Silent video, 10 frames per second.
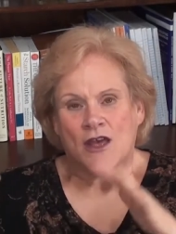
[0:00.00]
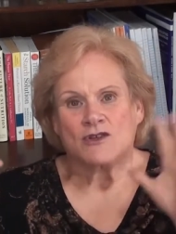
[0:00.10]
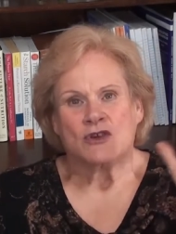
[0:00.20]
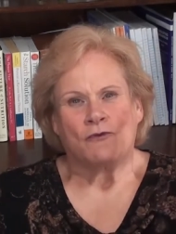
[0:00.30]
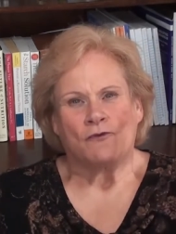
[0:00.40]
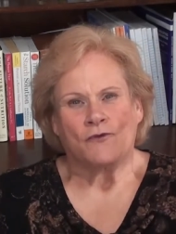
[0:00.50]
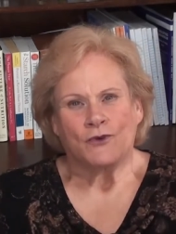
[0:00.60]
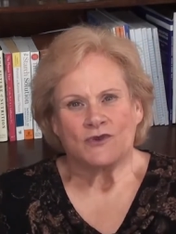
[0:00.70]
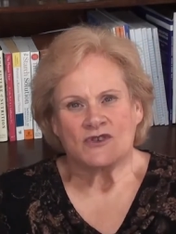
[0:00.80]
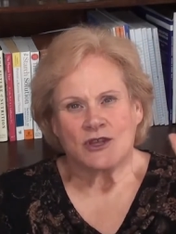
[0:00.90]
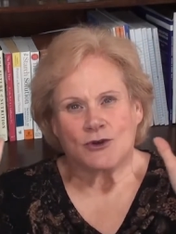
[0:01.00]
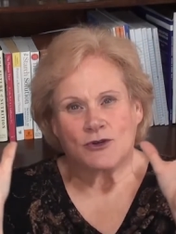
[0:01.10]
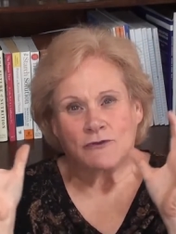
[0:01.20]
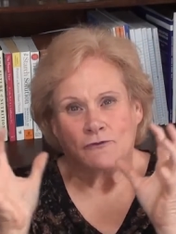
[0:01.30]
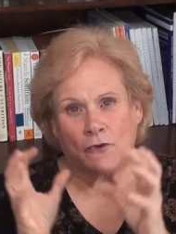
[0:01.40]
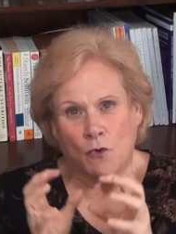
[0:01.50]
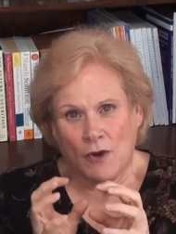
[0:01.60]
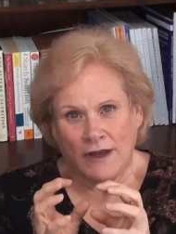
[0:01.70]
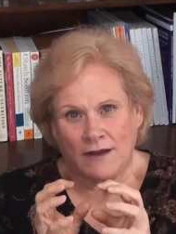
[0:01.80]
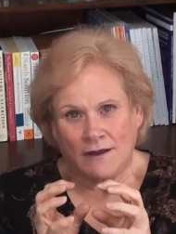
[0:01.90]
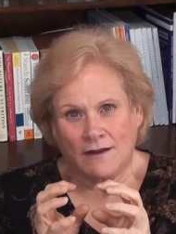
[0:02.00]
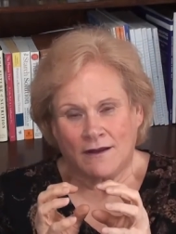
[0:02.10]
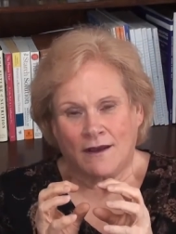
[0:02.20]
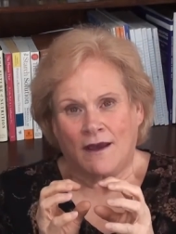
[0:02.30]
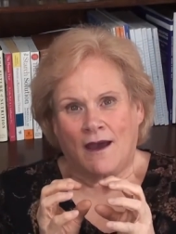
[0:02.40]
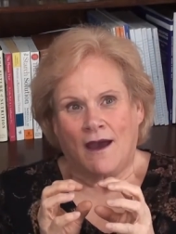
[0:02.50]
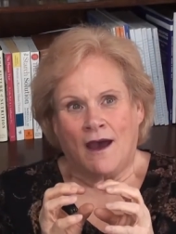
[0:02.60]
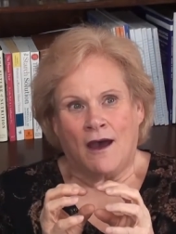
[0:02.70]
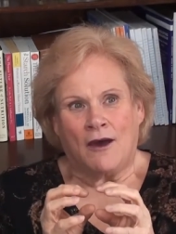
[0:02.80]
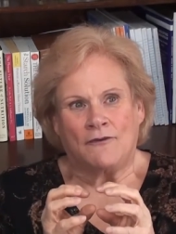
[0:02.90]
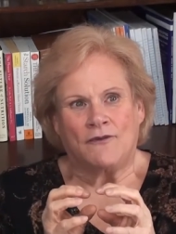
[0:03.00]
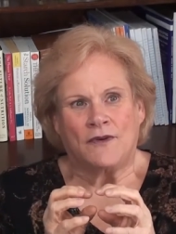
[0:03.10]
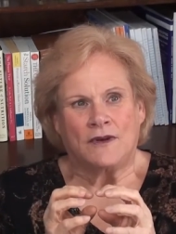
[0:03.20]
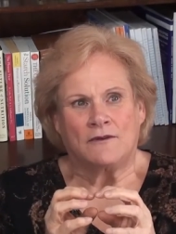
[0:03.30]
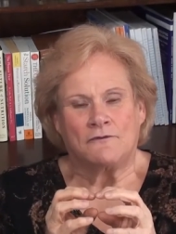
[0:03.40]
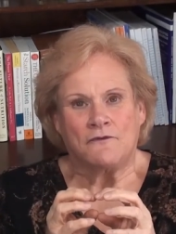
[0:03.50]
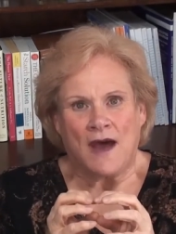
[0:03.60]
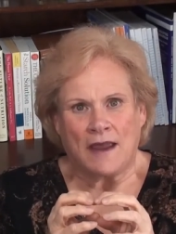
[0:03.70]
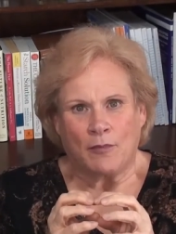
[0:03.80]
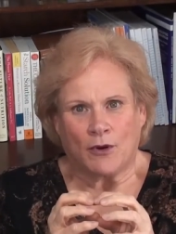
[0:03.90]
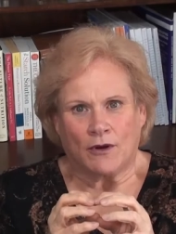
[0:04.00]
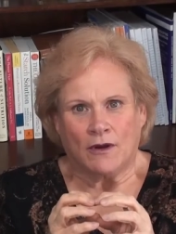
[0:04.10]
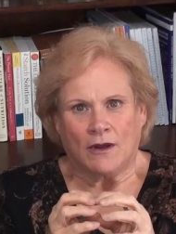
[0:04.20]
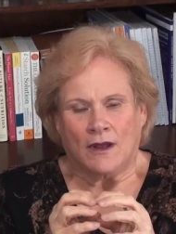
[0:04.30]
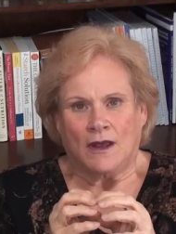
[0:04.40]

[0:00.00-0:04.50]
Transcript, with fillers: So, foods that are devoid of fiber,